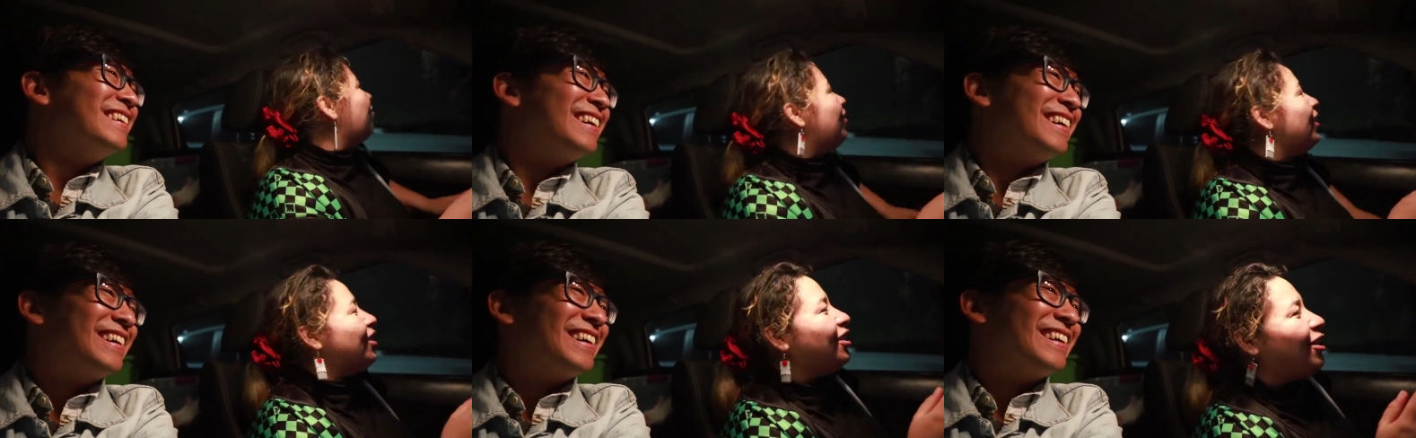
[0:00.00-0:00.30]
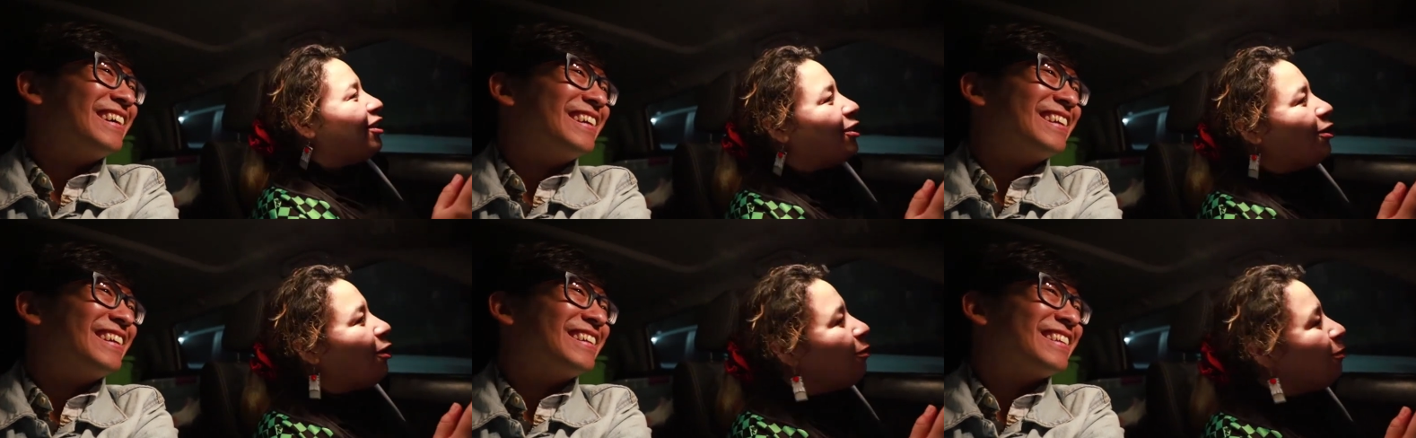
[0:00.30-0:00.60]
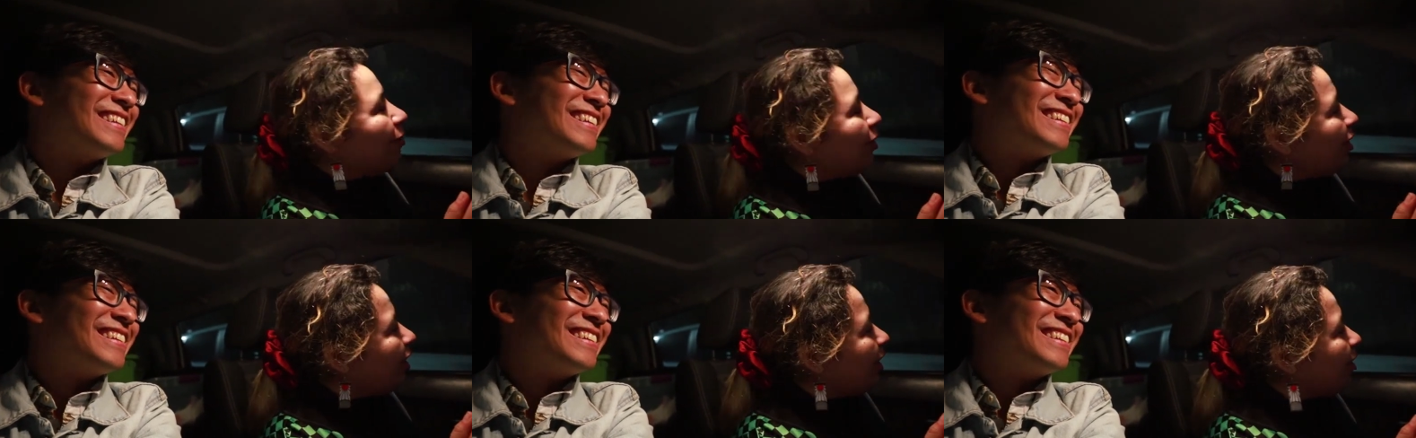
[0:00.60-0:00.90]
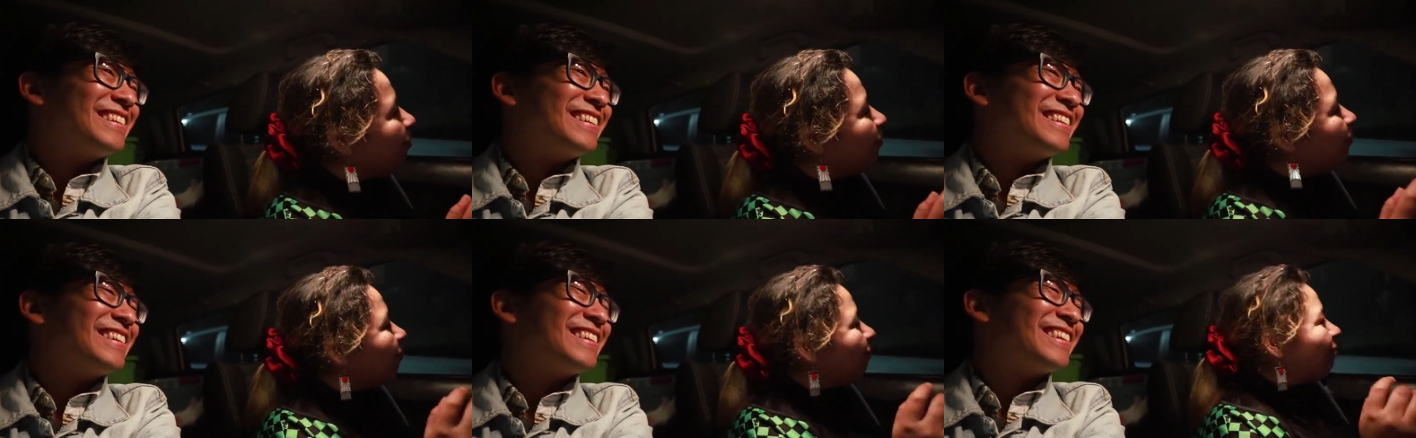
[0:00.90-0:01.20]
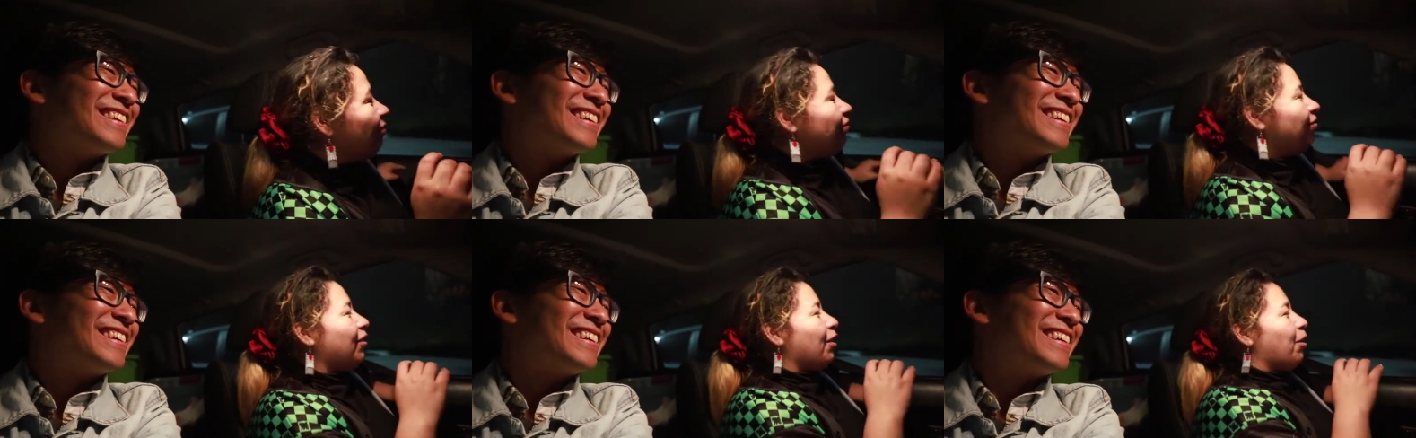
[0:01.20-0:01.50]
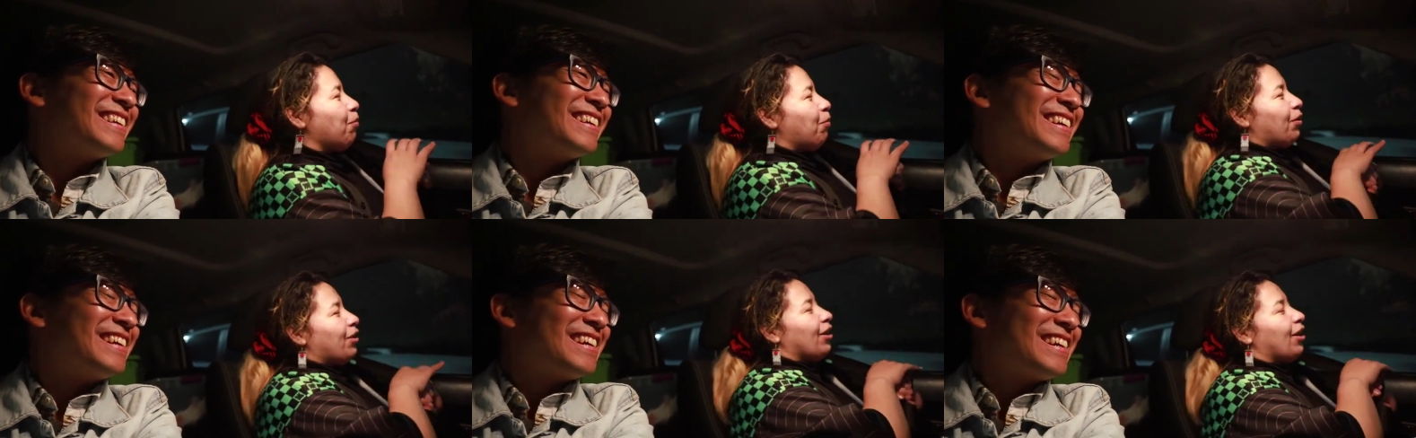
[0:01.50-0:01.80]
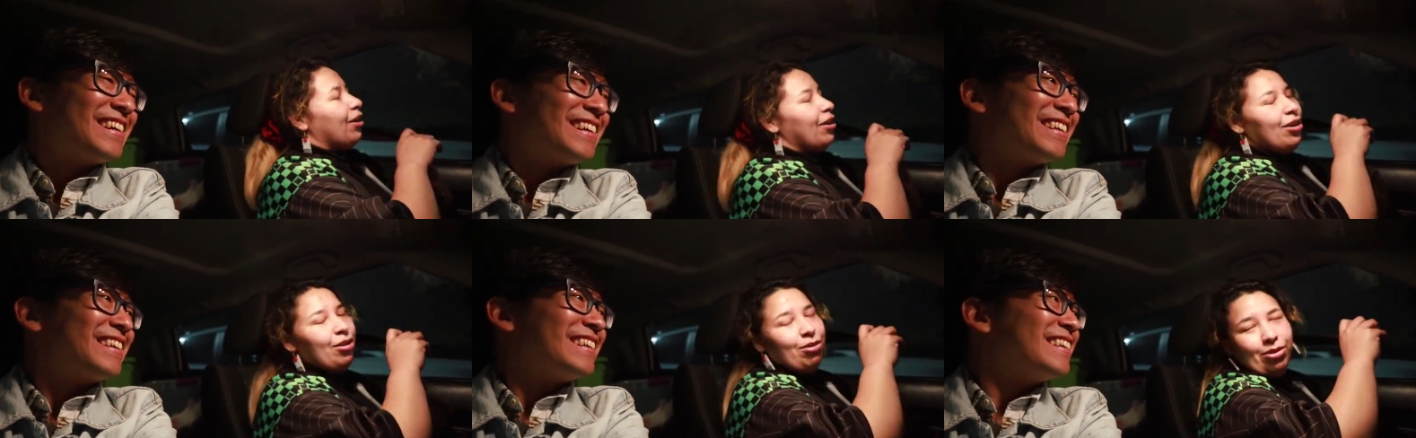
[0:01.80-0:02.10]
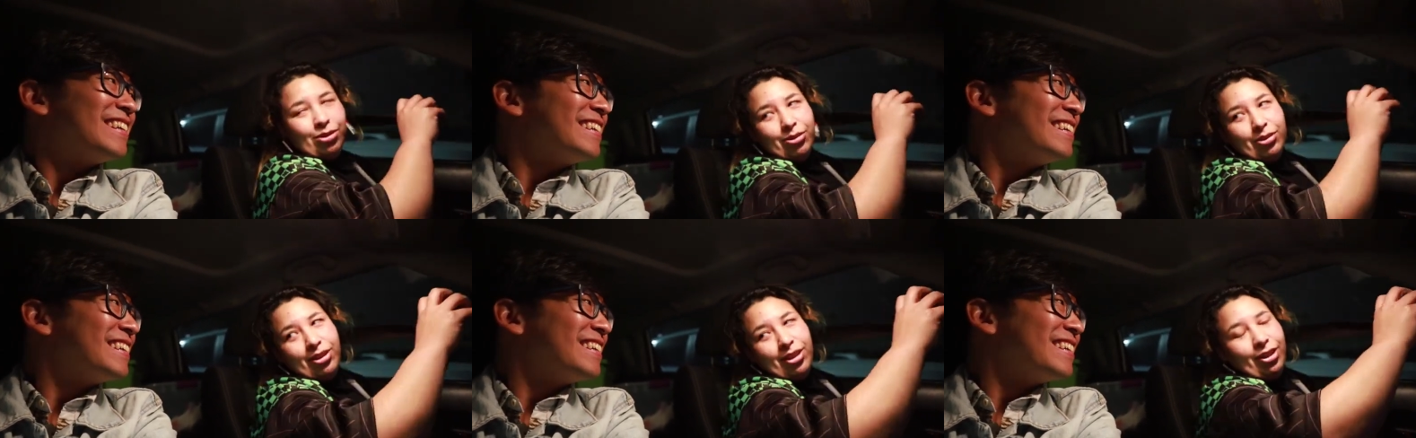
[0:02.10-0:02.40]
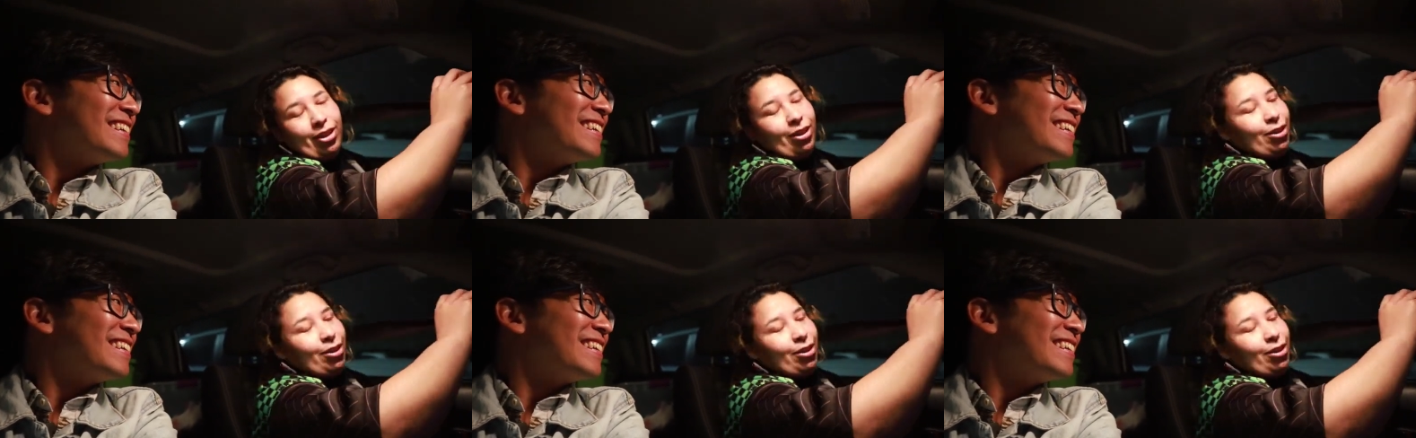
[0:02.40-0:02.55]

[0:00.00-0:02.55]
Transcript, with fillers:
Speaker 1: This is so funny. But yeah, it was really